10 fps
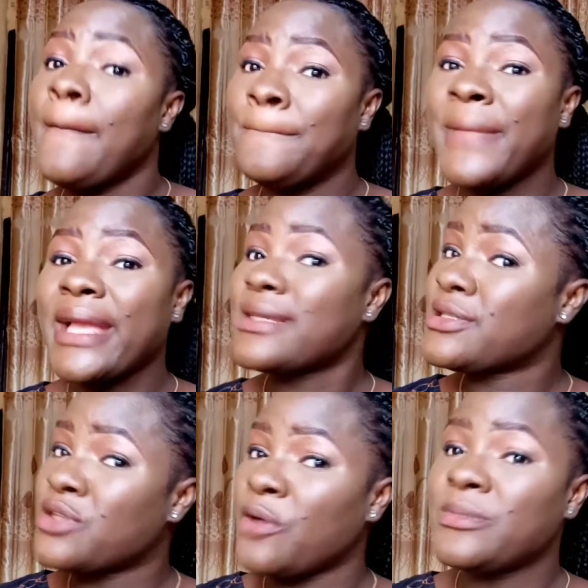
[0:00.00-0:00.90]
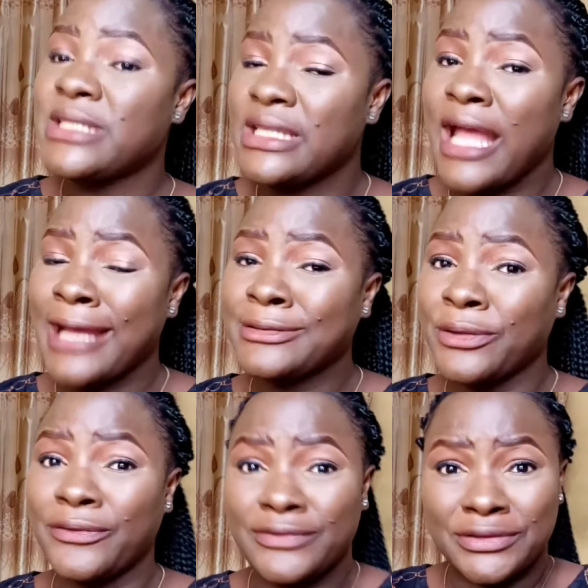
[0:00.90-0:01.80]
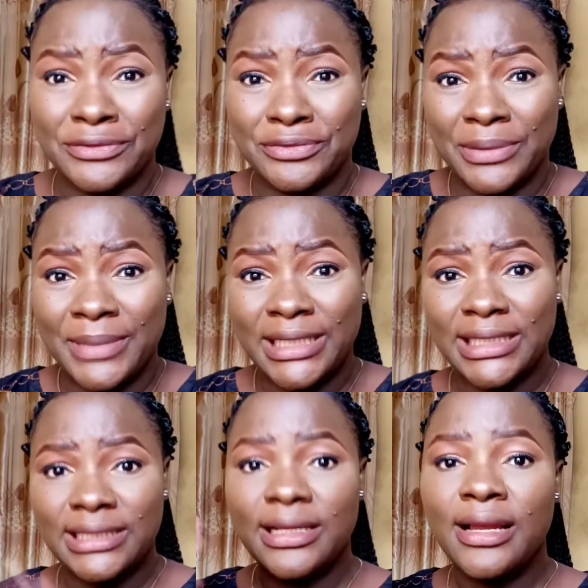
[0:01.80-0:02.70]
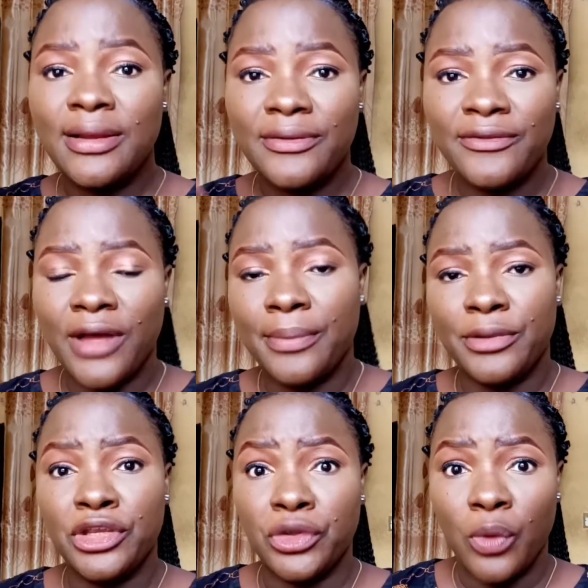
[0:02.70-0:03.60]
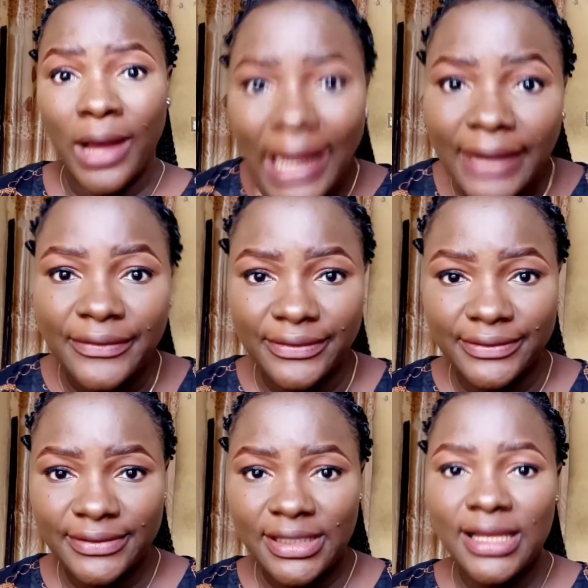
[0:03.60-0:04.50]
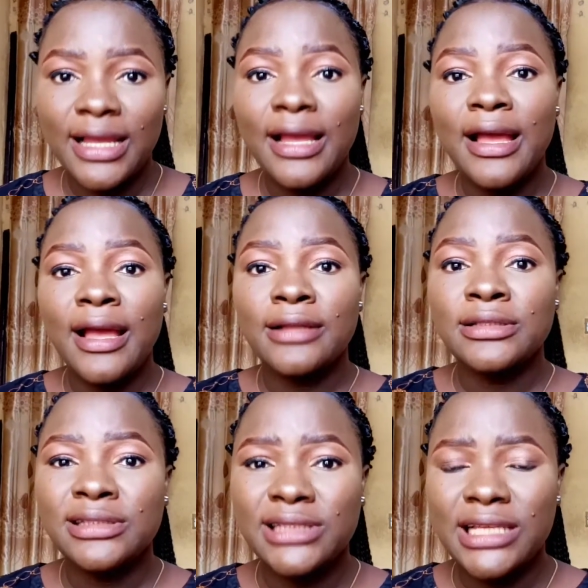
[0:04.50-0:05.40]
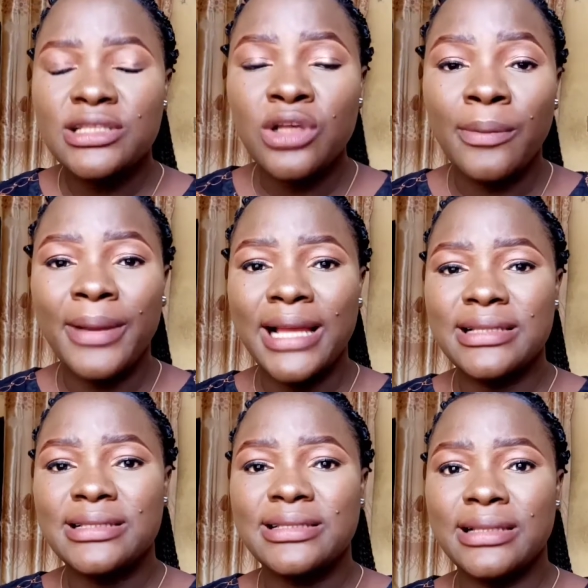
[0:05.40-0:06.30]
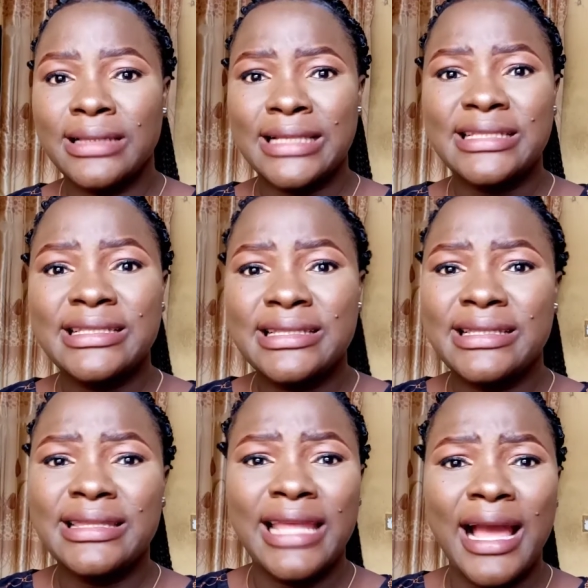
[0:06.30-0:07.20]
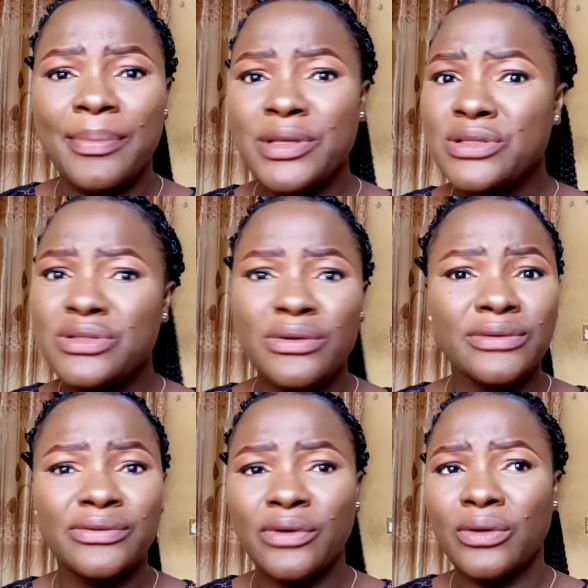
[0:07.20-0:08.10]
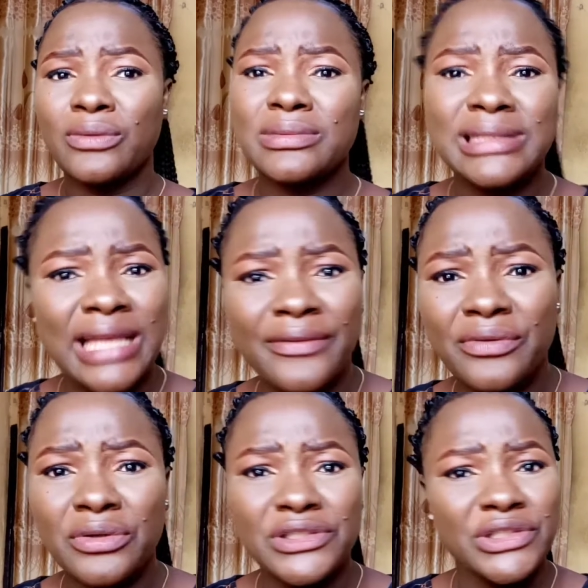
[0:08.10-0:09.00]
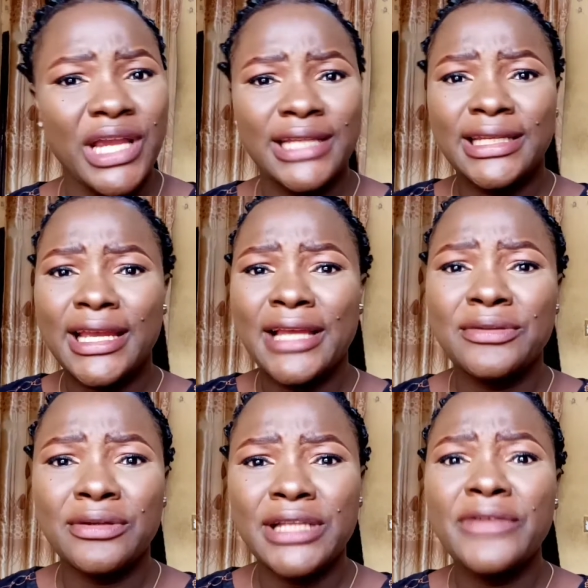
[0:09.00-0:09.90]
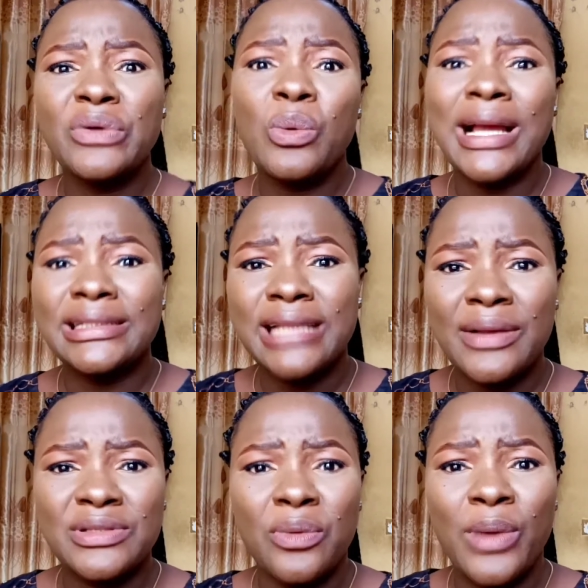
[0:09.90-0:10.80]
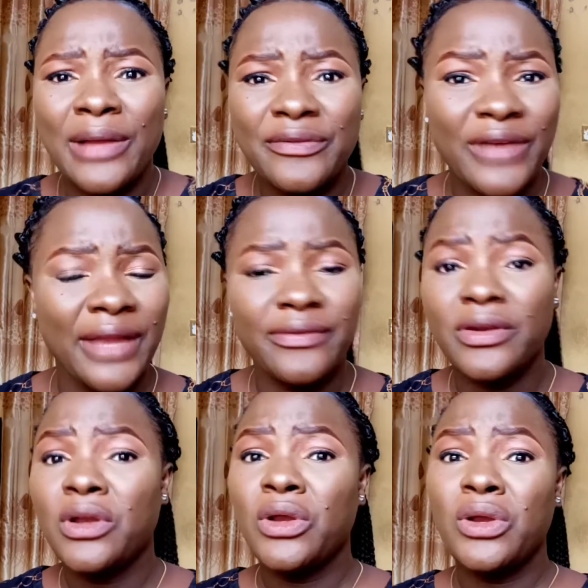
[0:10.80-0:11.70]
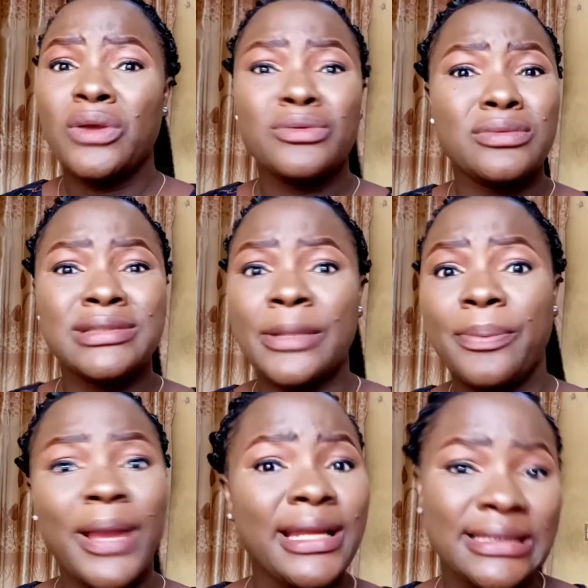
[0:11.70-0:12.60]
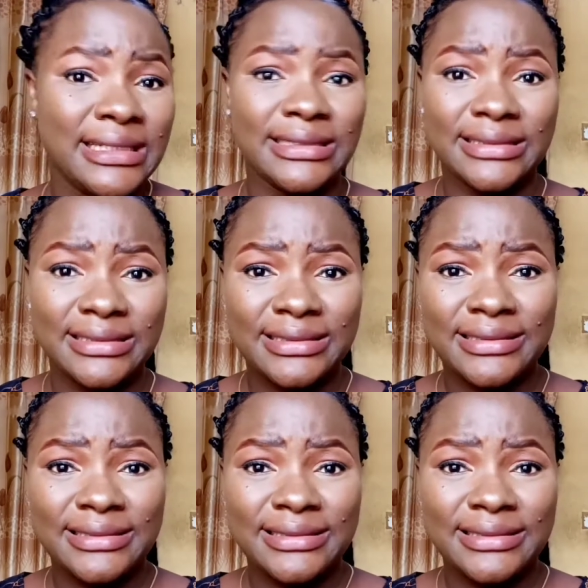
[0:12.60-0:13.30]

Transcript: make something out of the remaining fabric you have these turbans this they are being sold for 700 800 even 1000 5 depending